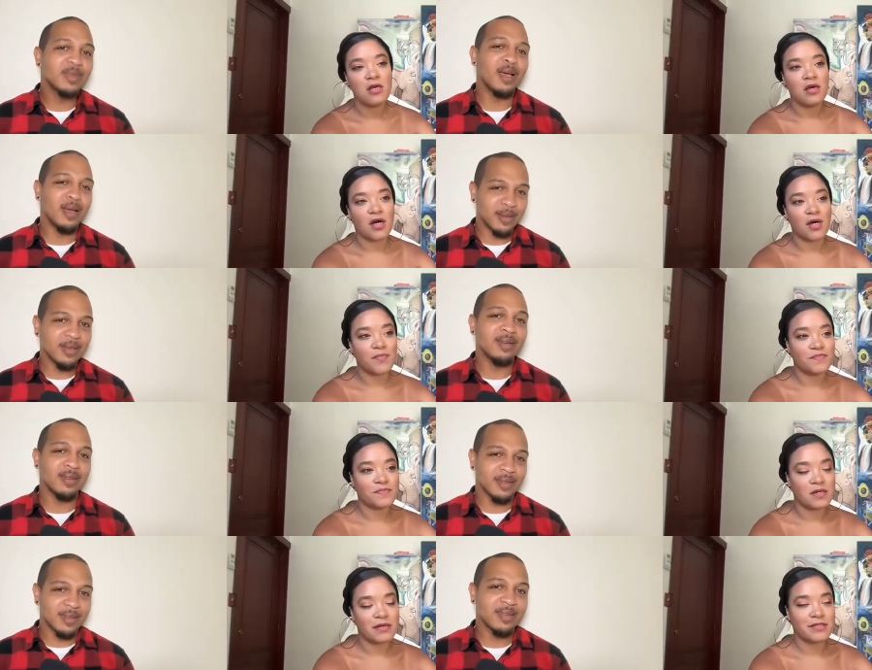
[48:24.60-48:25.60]
Speaker 1: Yeah. Um,
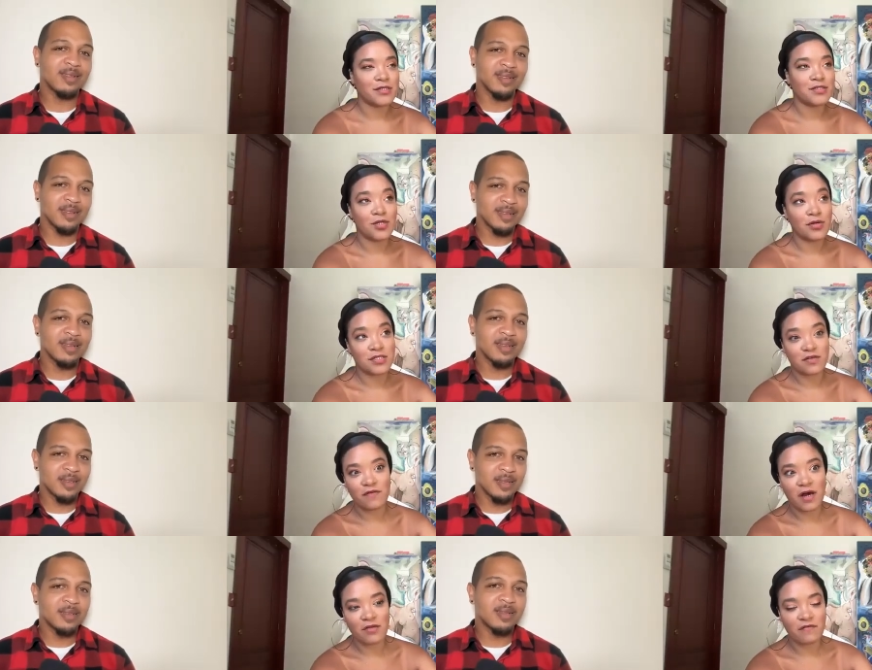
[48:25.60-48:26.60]
essentially known as the
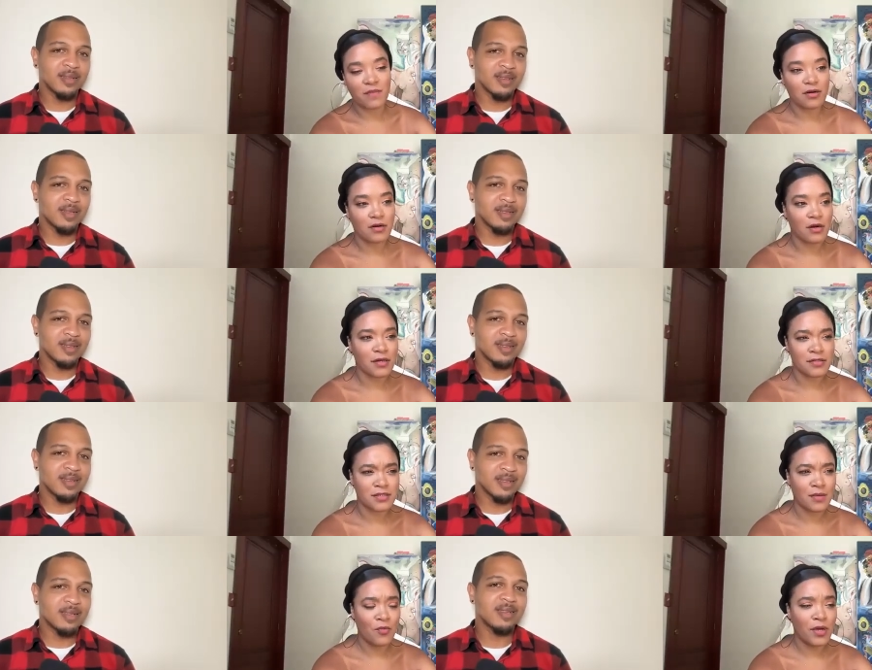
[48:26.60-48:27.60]
father of modern art in
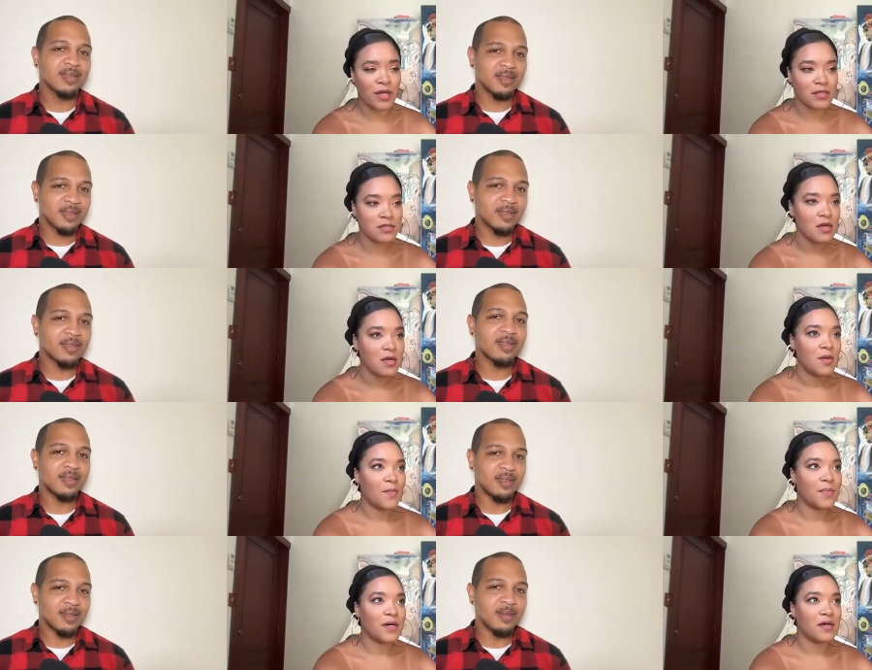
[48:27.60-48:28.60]
some ways.
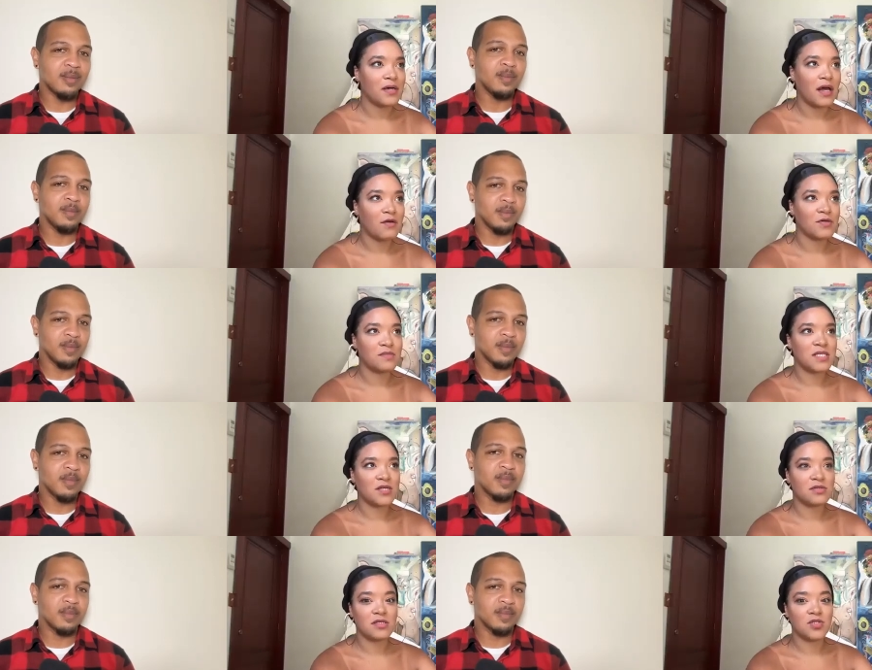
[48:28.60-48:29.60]
But I was
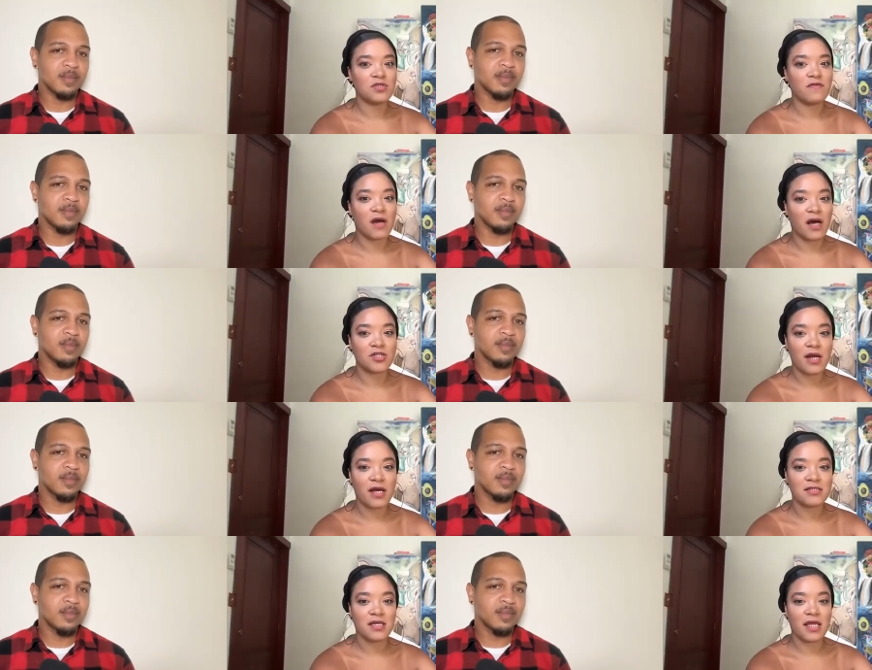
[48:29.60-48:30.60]
obsessed with his use of
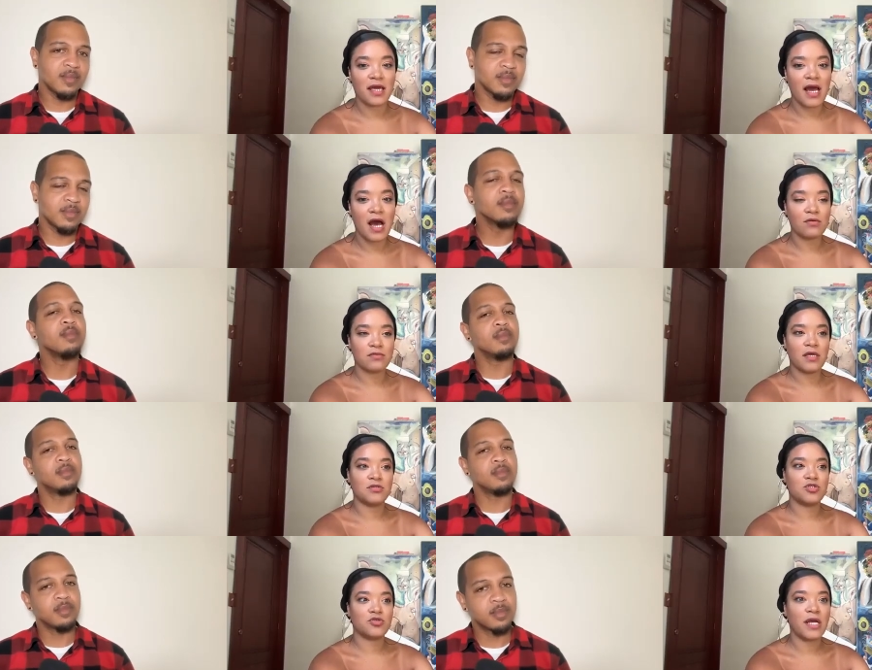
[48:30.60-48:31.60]
contrast and like how
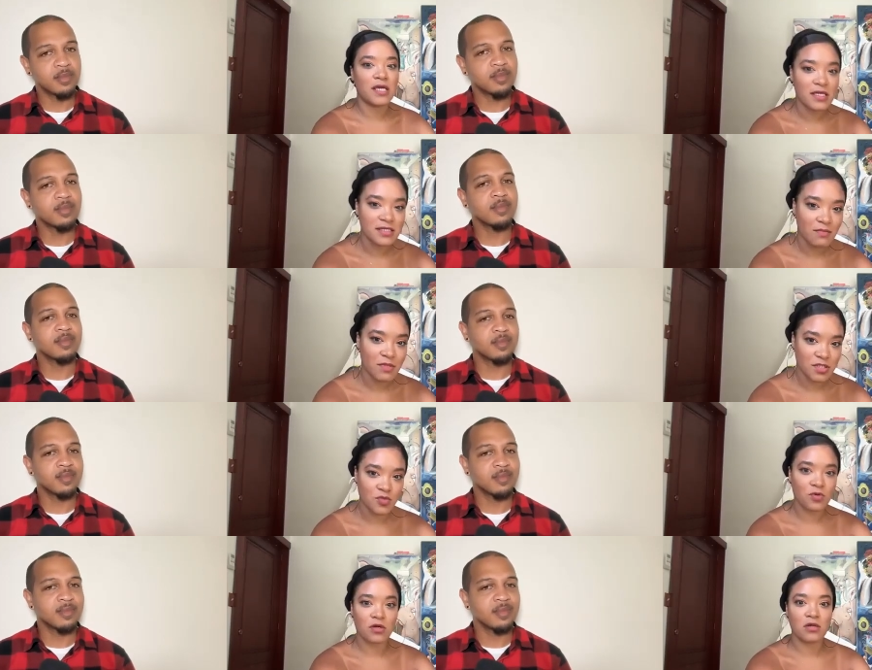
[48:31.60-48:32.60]
like striking his
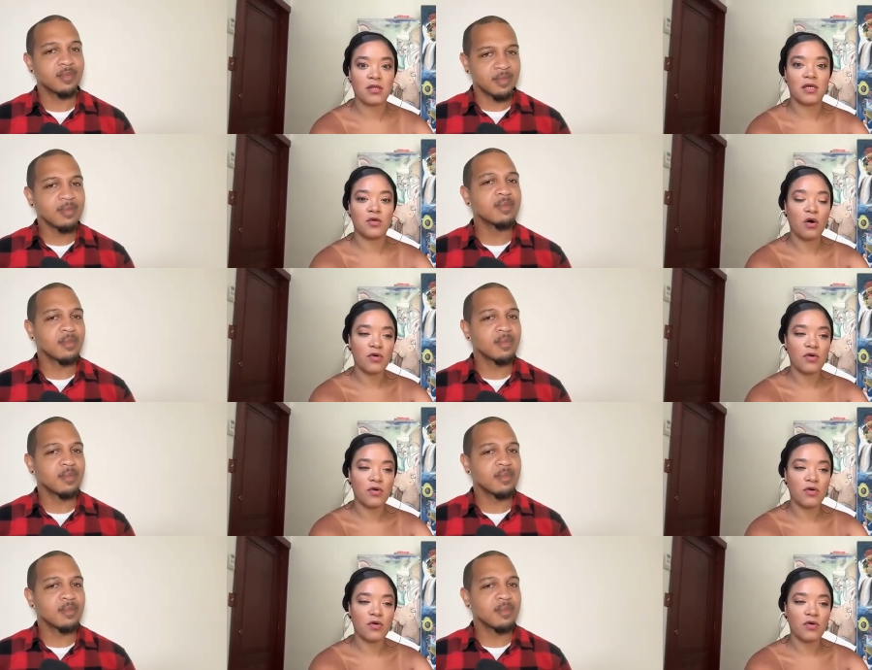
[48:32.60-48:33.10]
images were. Like you